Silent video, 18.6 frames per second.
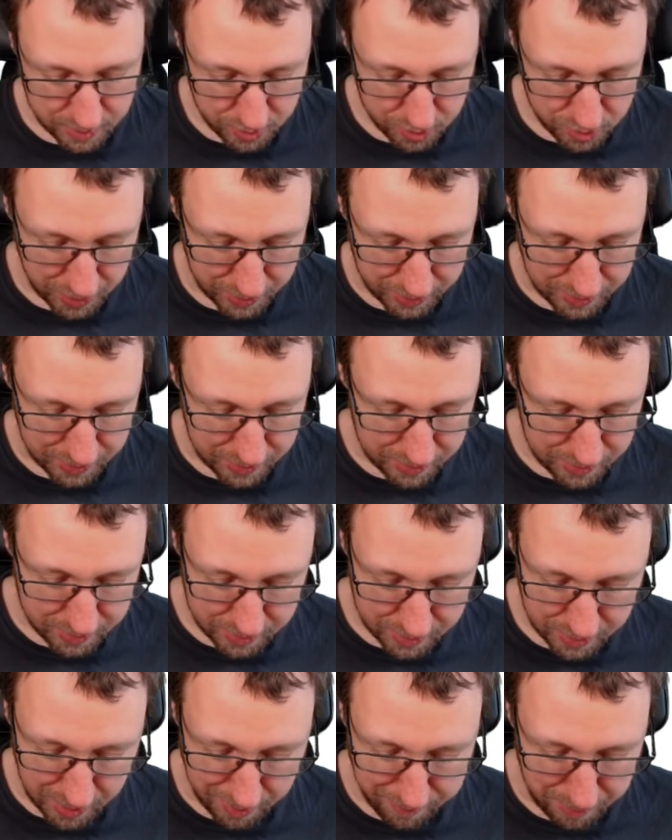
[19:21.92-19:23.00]
channel
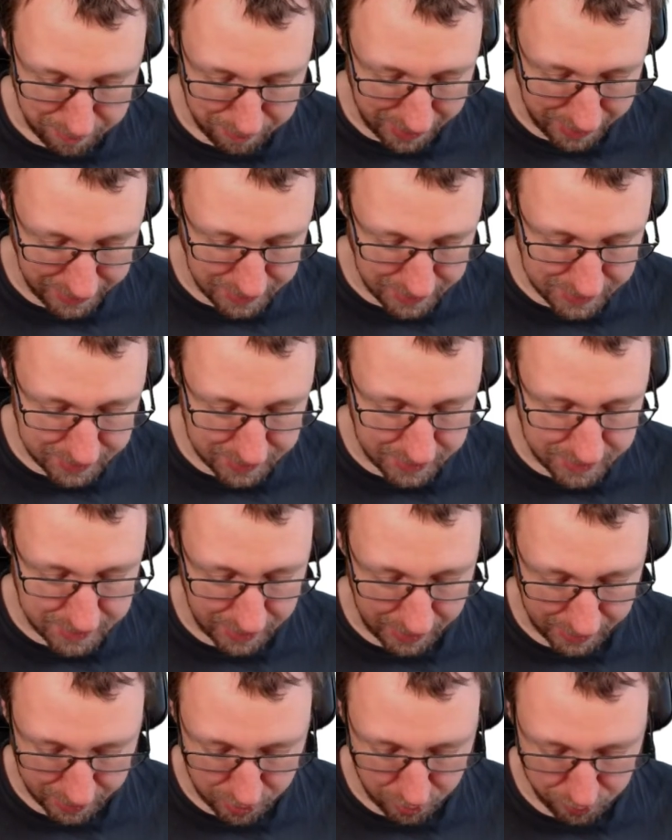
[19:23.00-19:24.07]
gamma minus needs an
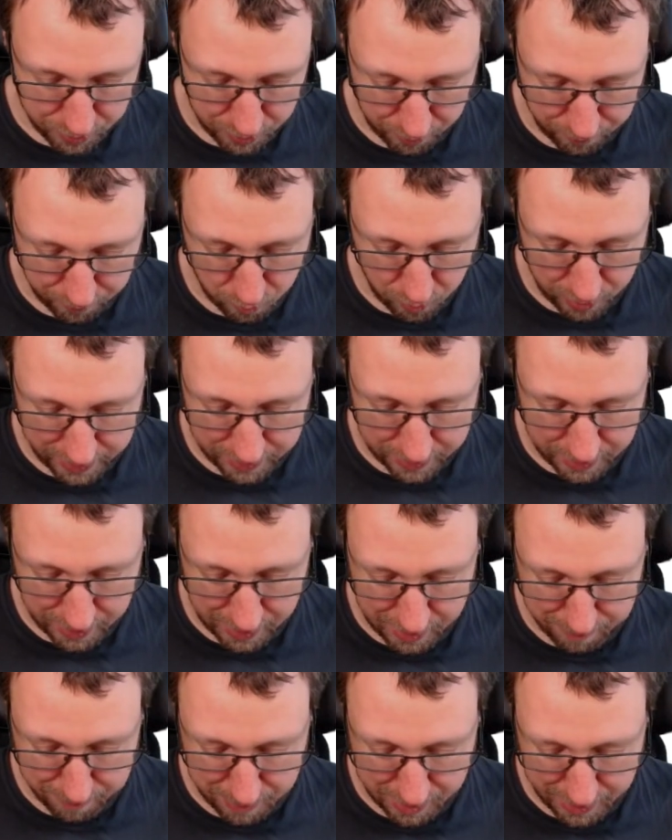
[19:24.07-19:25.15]
encoder of rate
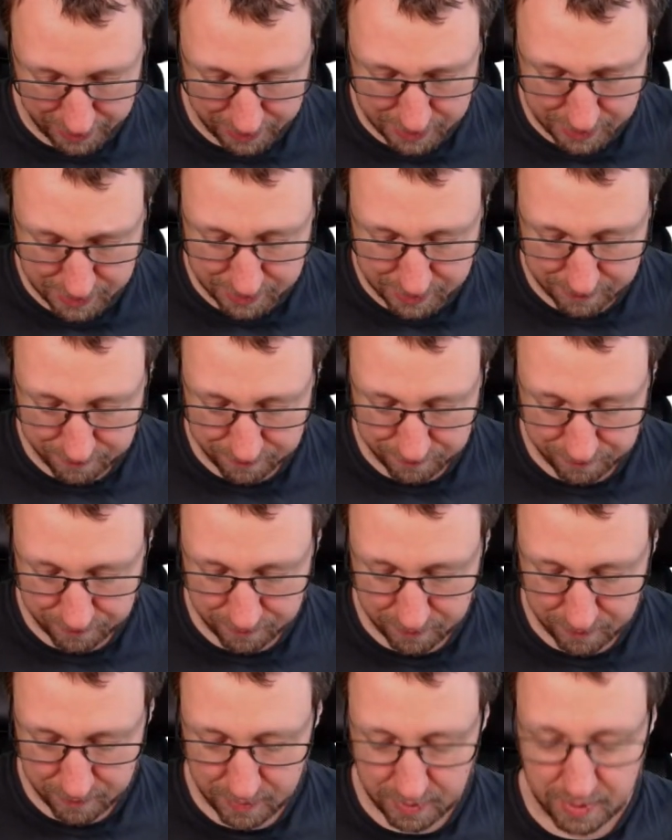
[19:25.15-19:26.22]
R minus,
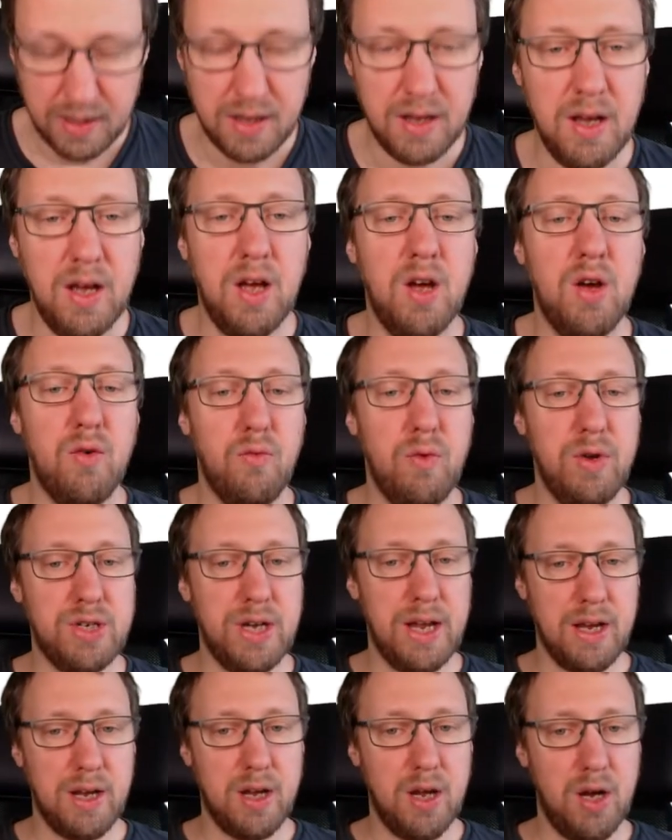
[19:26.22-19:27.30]
which
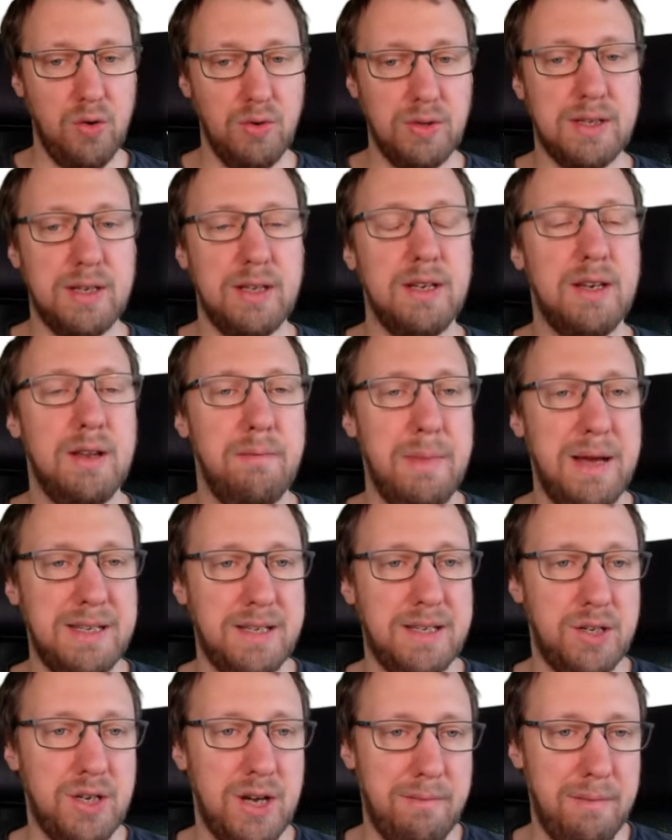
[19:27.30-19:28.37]
encodes the
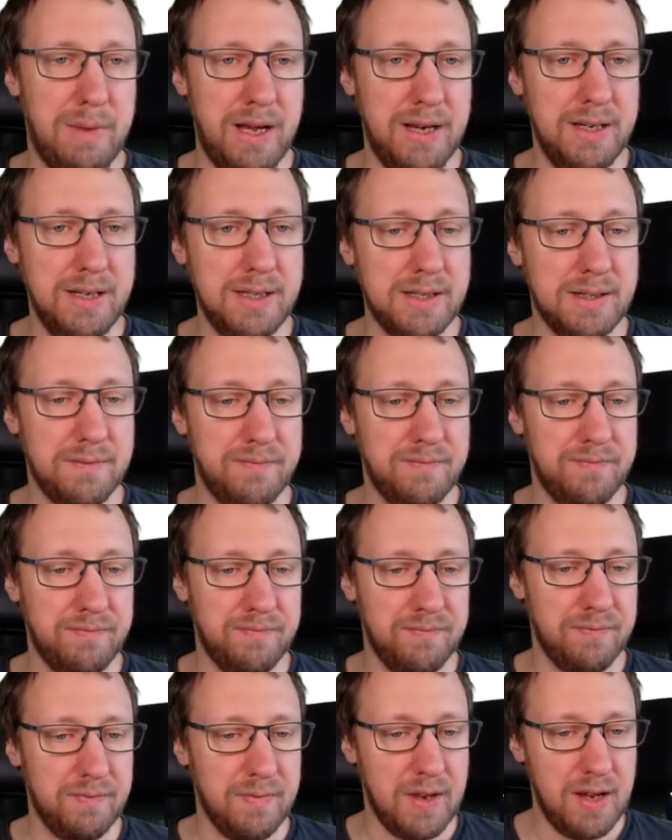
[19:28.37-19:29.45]
message M minus,
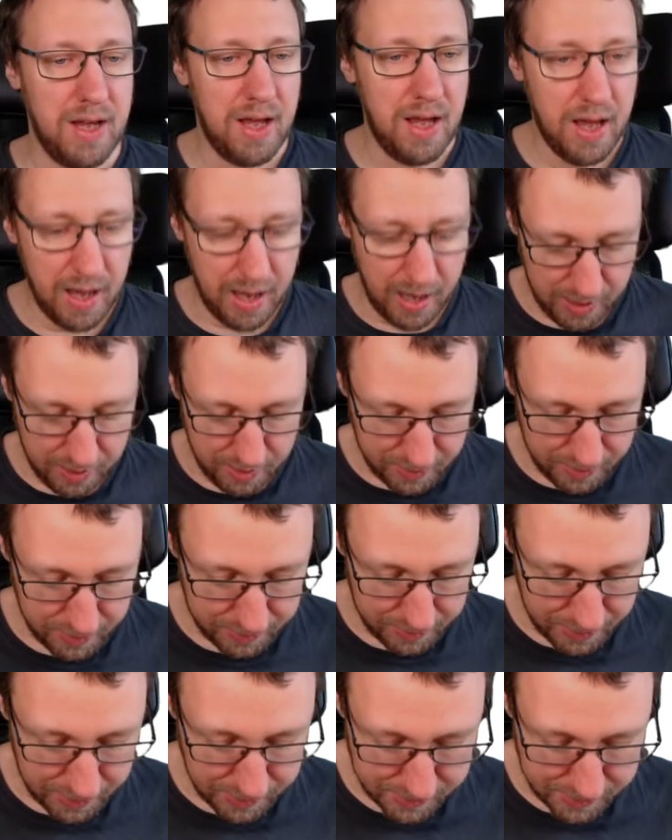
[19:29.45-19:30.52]
and it needs